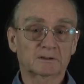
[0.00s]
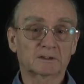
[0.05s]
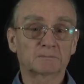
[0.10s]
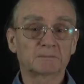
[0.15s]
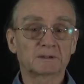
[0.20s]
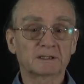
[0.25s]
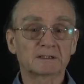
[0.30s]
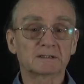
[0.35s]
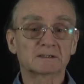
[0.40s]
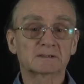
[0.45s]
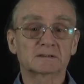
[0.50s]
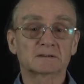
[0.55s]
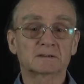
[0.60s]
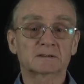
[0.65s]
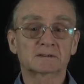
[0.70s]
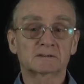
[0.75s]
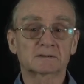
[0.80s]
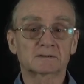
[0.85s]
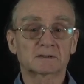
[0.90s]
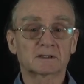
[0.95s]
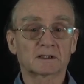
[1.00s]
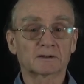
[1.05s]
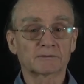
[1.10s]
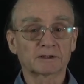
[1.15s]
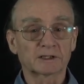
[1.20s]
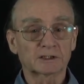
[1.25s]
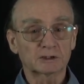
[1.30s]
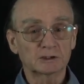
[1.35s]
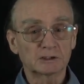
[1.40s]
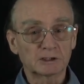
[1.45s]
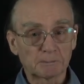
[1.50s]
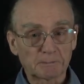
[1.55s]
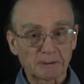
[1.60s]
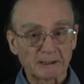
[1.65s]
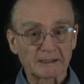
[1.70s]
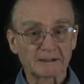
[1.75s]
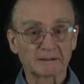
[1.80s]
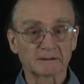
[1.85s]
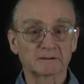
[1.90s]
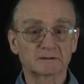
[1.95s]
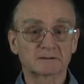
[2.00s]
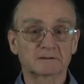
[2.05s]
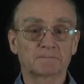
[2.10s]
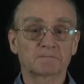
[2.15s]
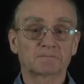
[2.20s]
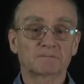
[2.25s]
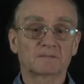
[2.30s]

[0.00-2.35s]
That means it's direction dependent.